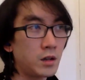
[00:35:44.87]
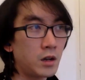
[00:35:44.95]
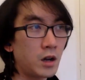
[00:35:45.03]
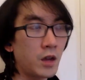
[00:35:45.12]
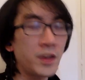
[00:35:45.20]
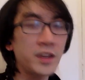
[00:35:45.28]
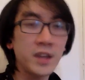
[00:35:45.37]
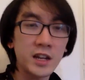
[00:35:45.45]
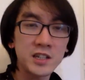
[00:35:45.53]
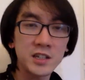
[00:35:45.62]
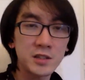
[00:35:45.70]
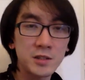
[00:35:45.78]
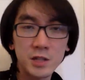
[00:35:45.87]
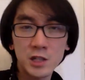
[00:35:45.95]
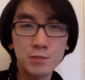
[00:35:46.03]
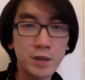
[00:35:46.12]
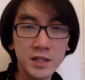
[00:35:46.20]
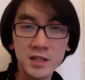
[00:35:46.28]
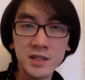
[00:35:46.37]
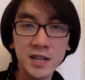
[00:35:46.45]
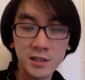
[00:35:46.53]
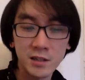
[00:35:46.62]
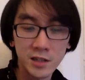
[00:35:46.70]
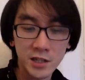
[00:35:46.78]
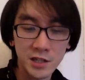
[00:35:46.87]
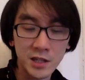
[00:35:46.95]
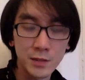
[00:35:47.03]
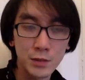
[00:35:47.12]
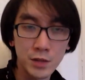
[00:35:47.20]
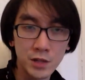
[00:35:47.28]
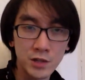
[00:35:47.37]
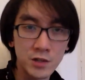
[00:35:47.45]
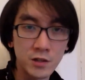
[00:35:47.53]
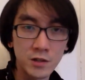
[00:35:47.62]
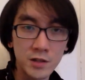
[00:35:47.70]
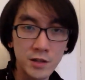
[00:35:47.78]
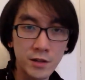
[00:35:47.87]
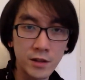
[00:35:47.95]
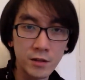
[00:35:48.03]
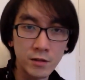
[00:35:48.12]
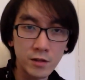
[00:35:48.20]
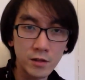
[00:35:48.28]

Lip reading: I think just by standard it just comes with the controllers now, I think.